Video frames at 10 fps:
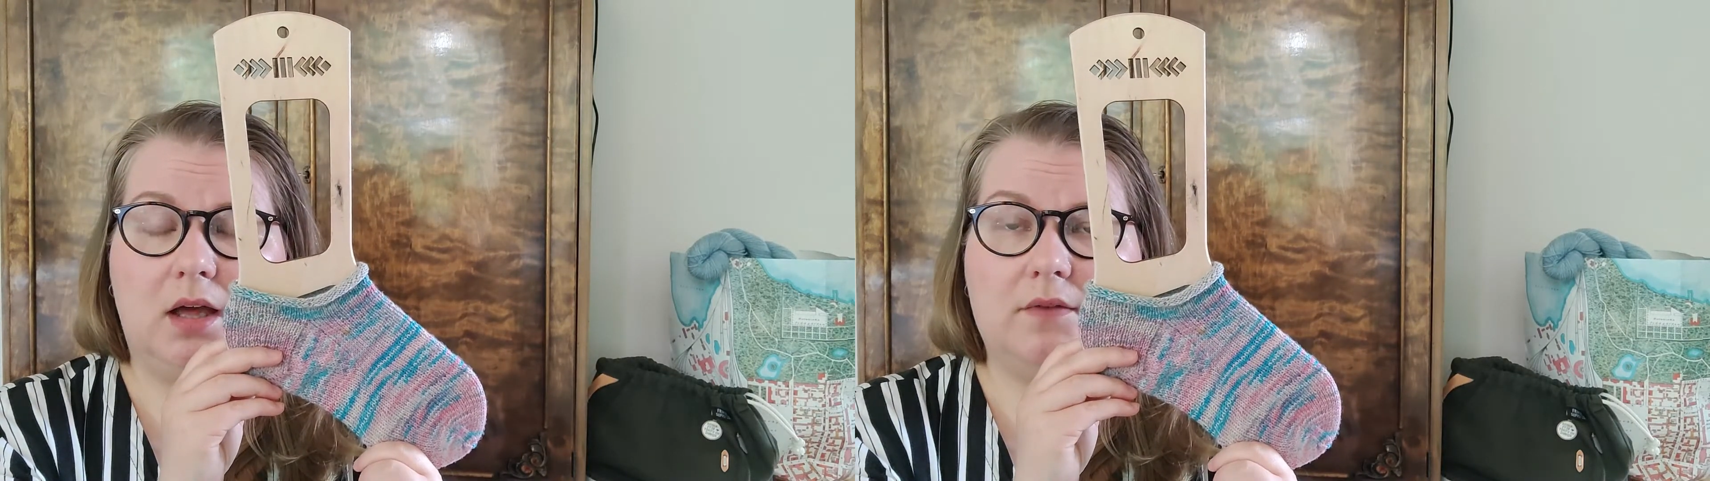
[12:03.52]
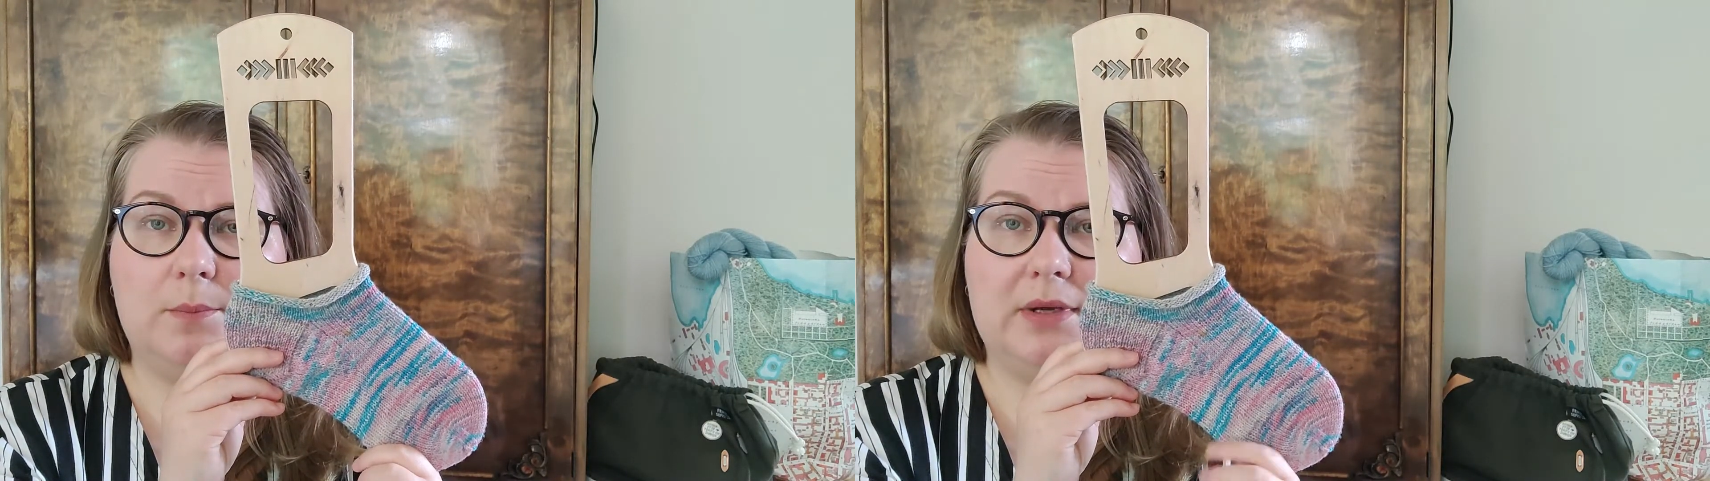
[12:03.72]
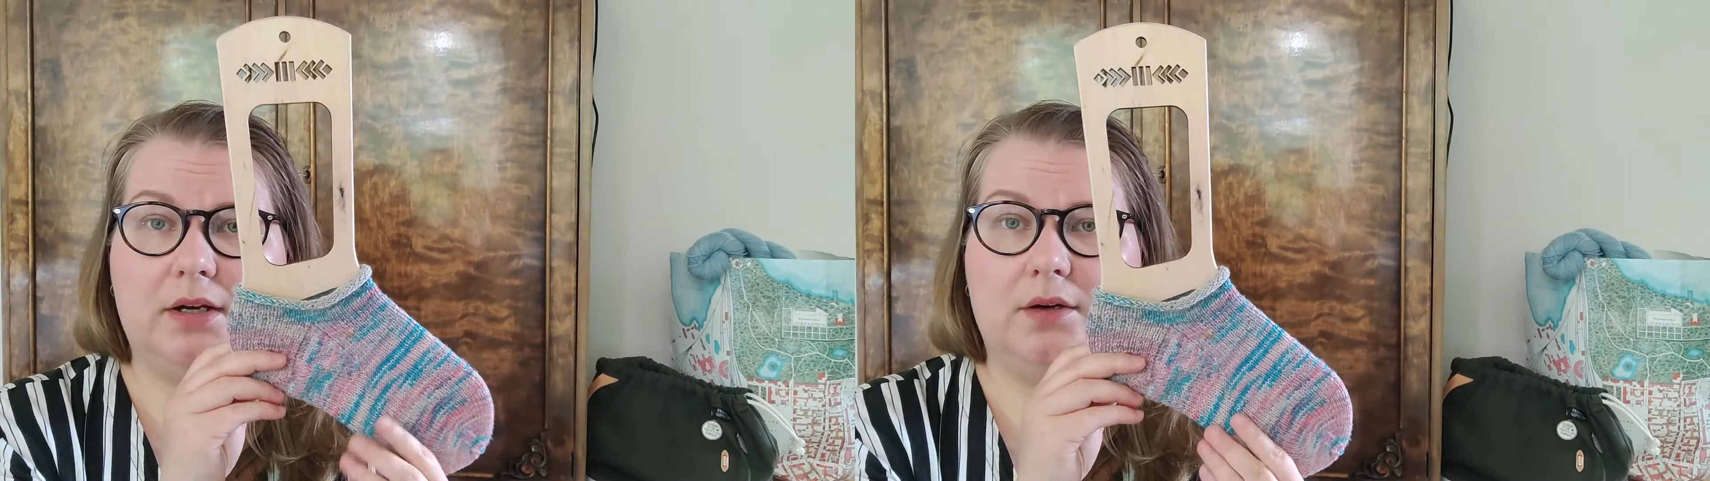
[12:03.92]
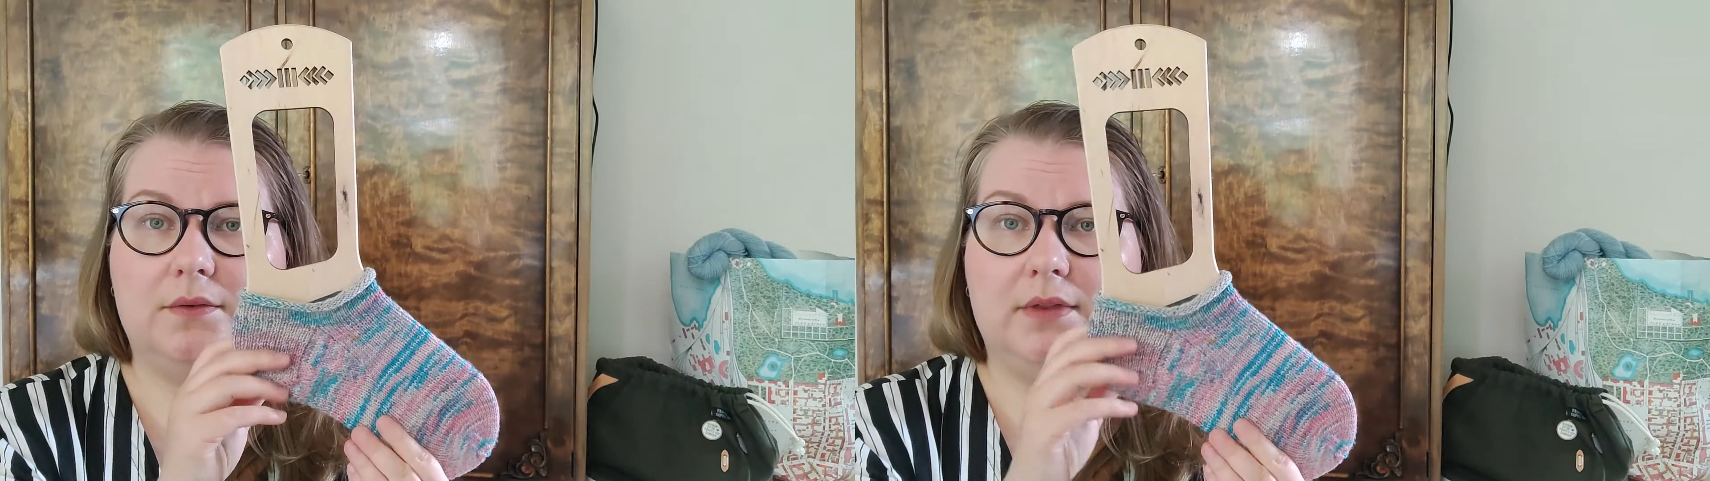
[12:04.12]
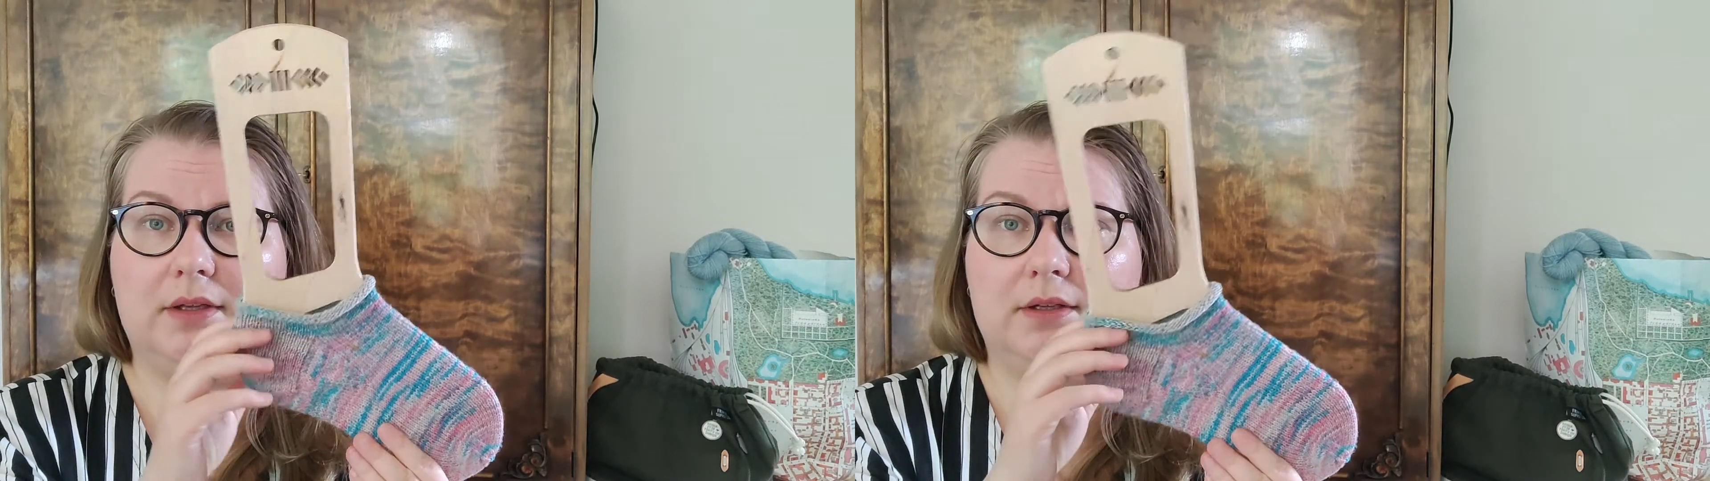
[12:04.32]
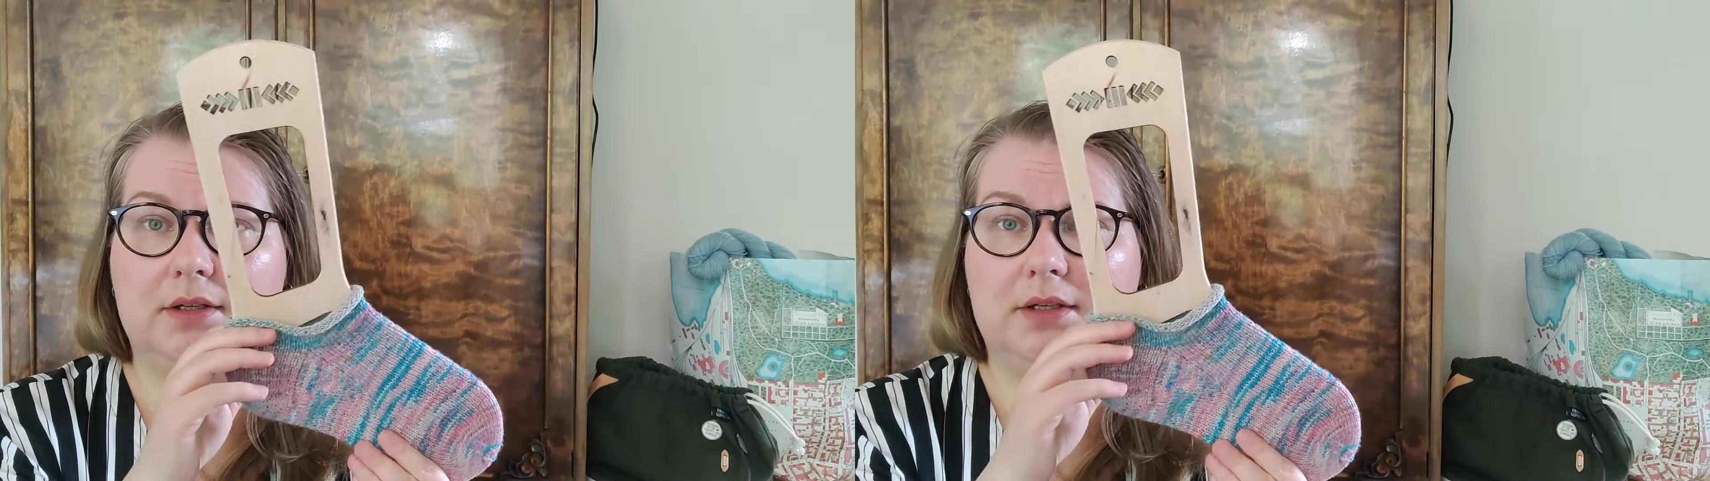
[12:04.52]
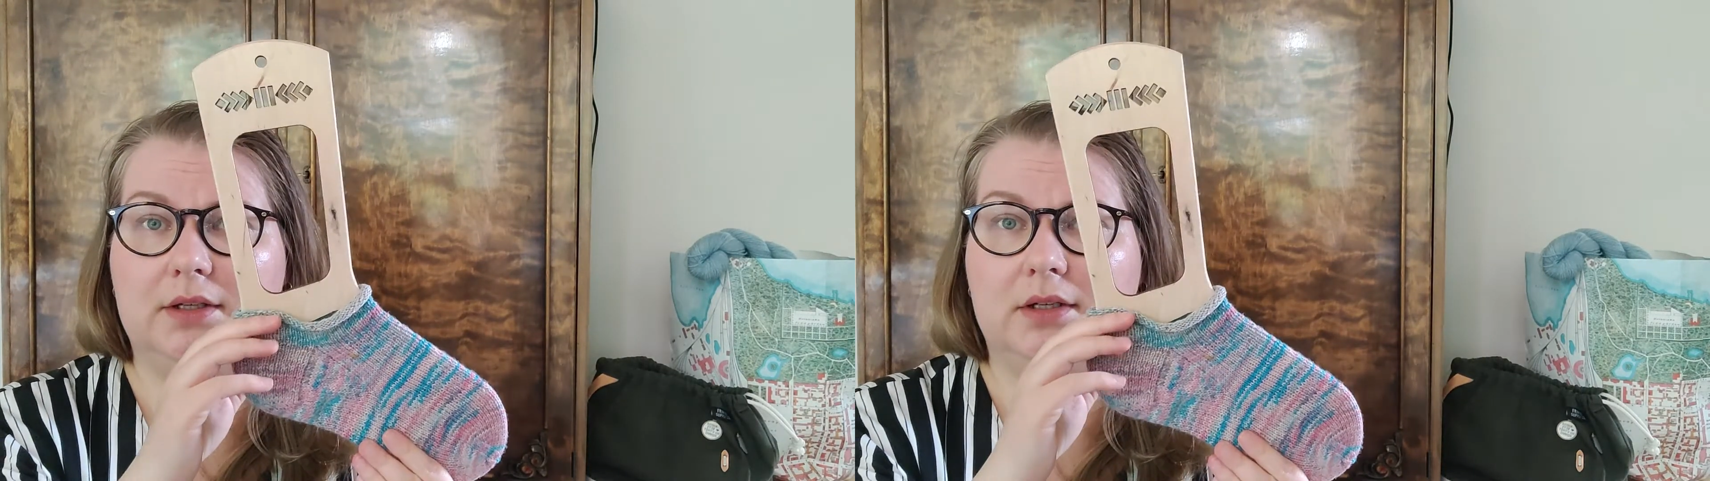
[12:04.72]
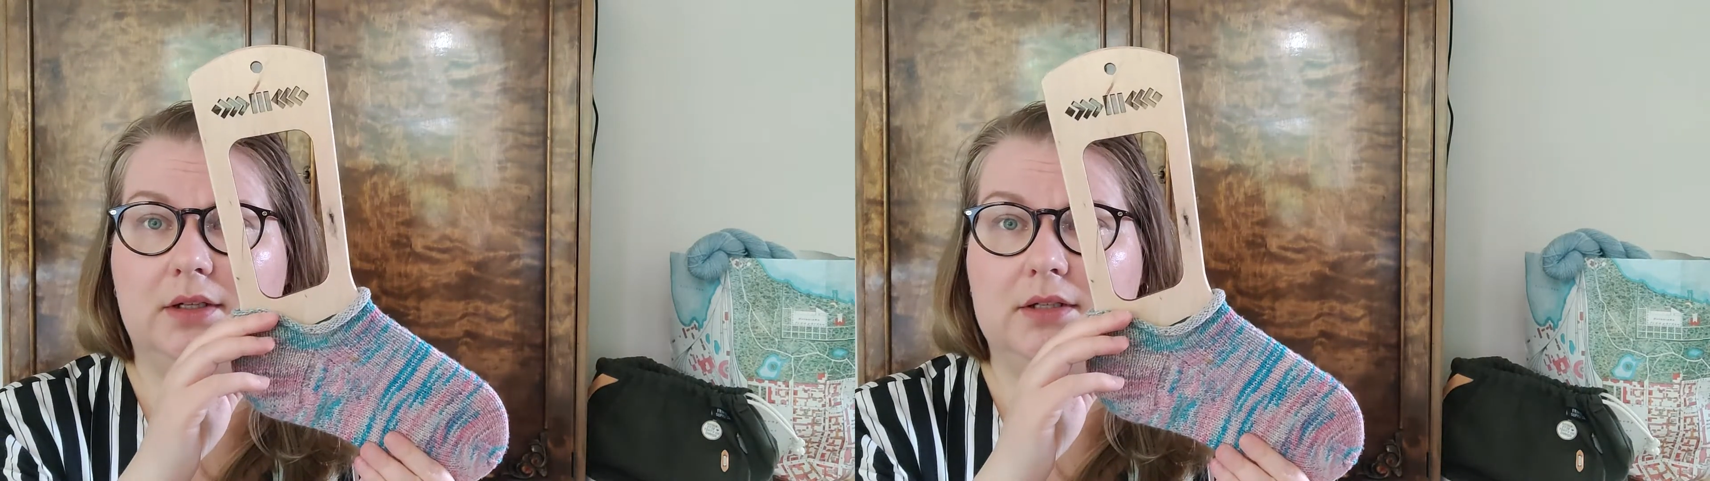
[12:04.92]
a pair that
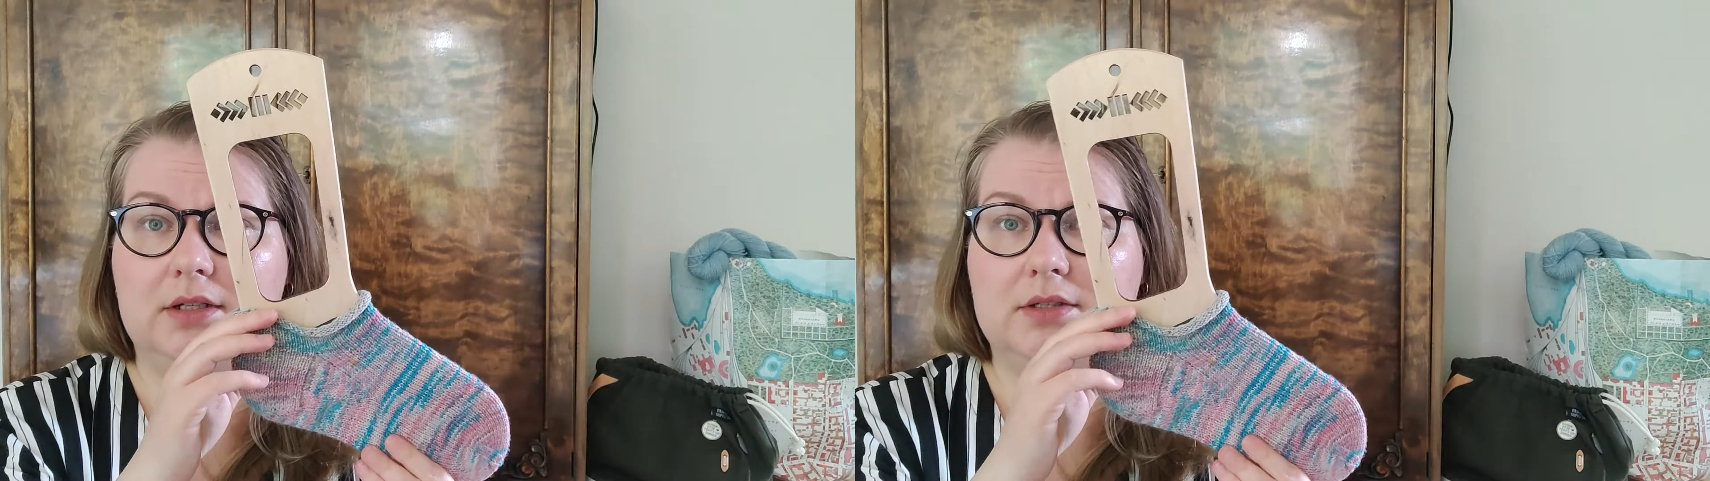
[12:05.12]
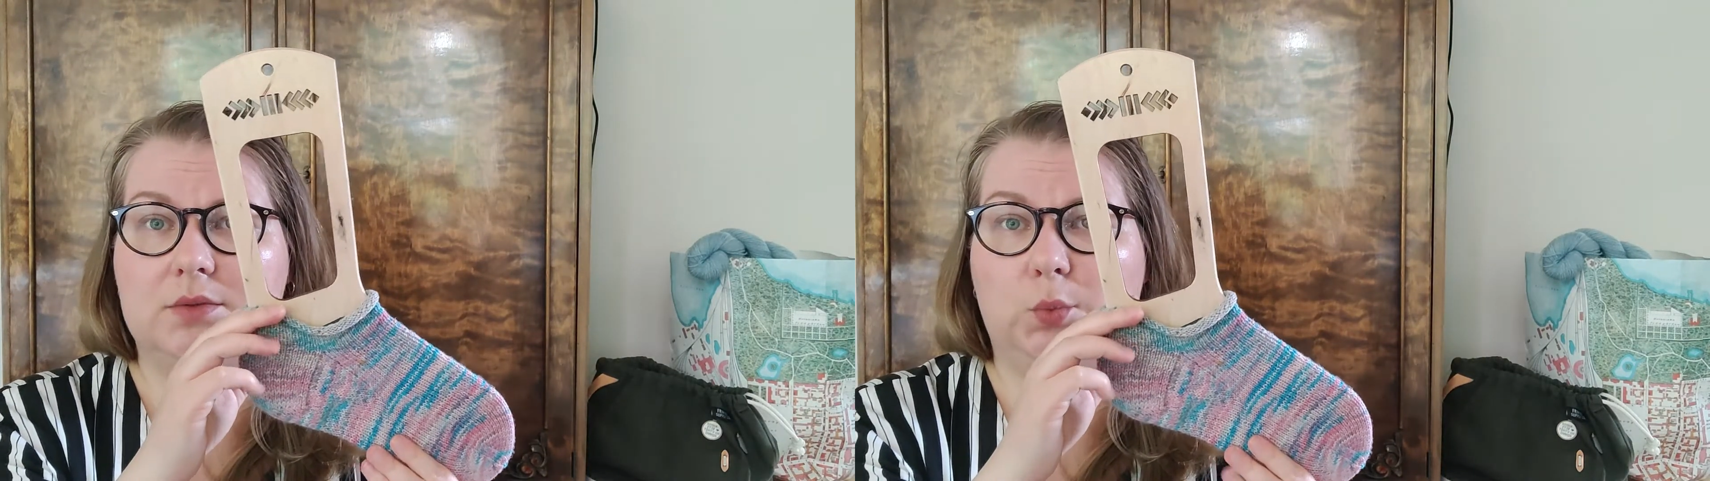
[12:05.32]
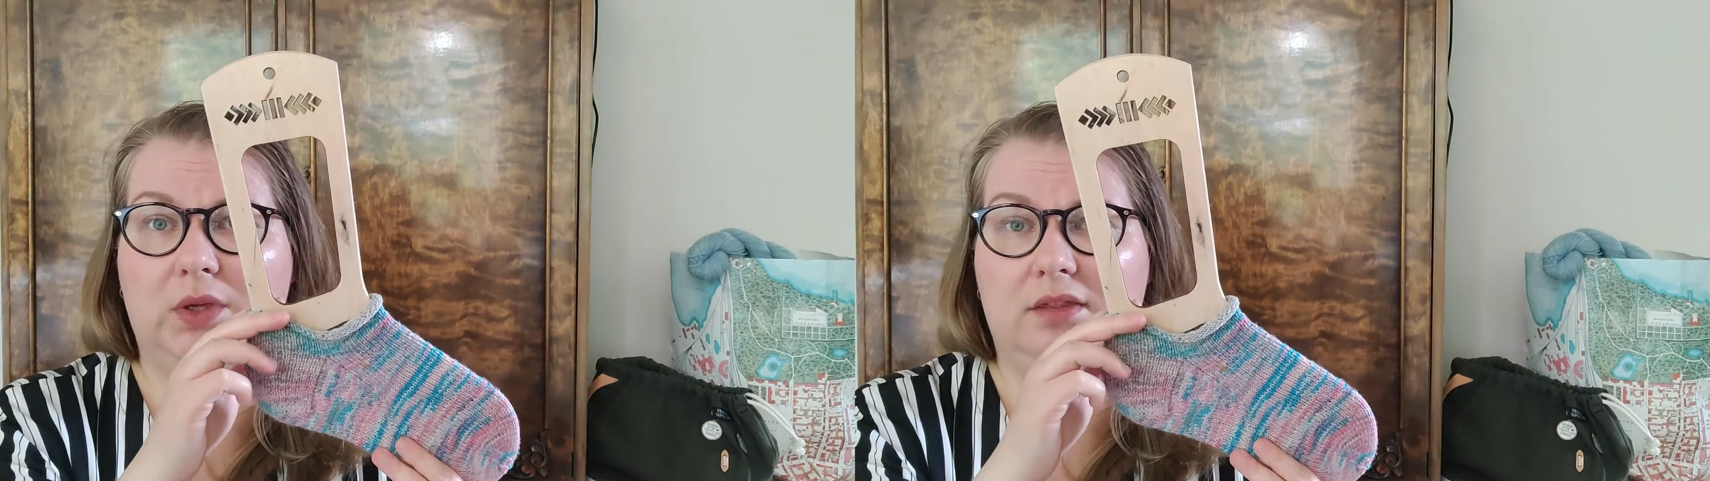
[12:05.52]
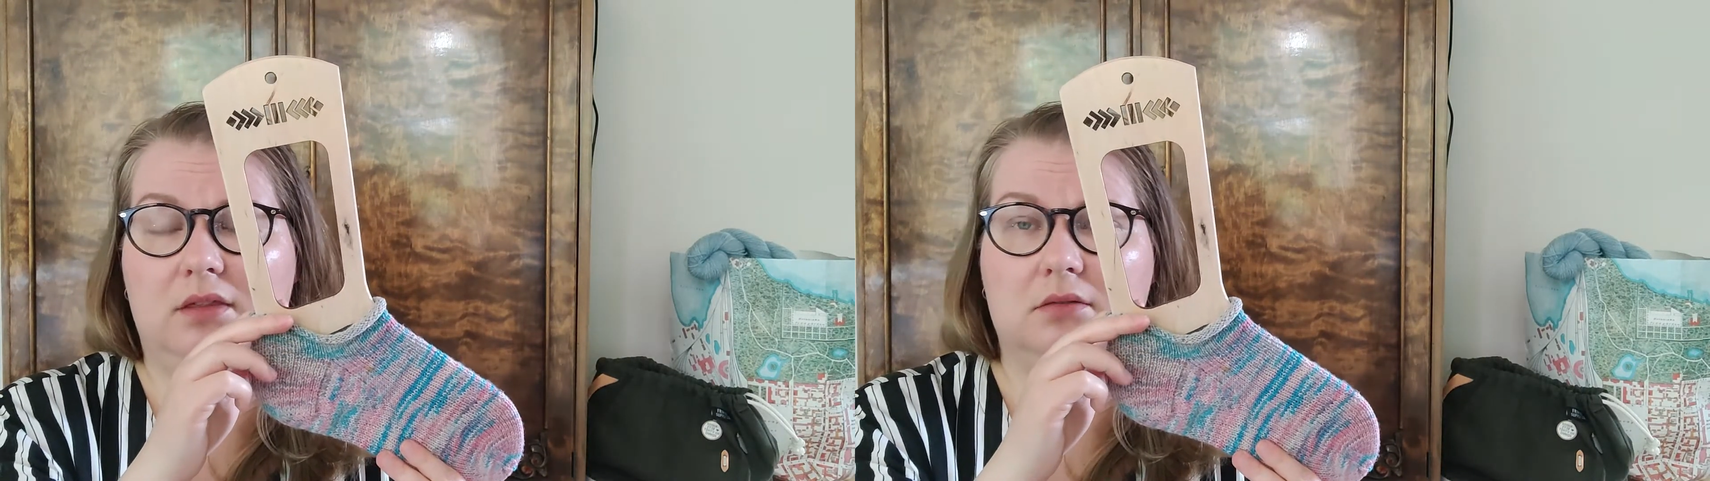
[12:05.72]
I knit with,